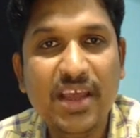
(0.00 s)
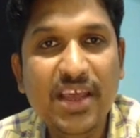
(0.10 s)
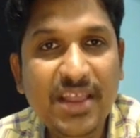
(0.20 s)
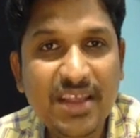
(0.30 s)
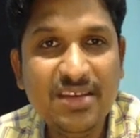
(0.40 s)

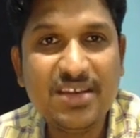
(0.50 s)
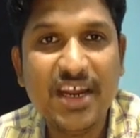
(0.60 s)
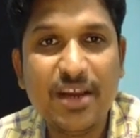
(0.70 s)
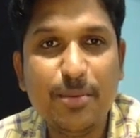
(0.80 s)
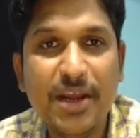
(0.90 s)
In this
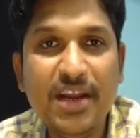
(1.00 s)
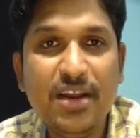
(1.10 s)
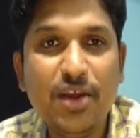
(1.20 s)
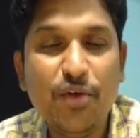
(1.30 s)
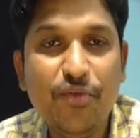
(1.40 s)
statement,
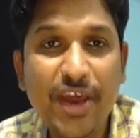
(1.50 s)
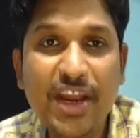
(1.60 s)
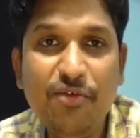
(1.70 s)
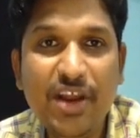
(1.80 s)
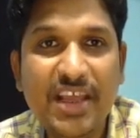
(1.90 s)

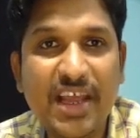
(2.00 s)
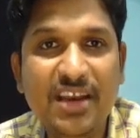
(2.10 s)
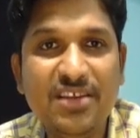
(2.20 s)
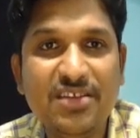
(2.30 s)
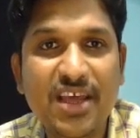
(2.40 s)
wherever n
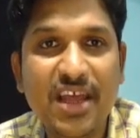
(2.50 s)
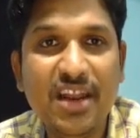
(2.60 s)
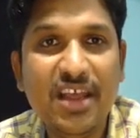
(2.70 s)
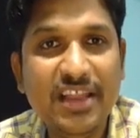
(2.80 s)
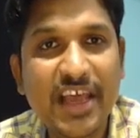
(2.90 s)
is
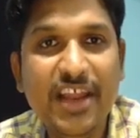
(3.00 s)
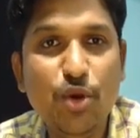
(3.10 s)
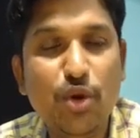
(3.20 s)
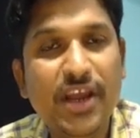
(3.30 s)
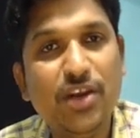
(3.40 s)
there
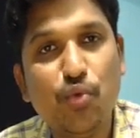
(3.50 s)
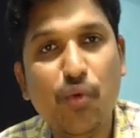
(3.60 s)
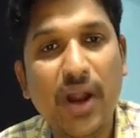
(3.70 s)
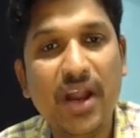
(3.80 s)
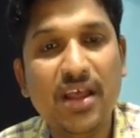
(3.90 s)
you write
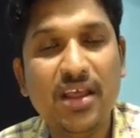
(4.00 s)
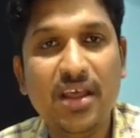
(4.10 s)
1.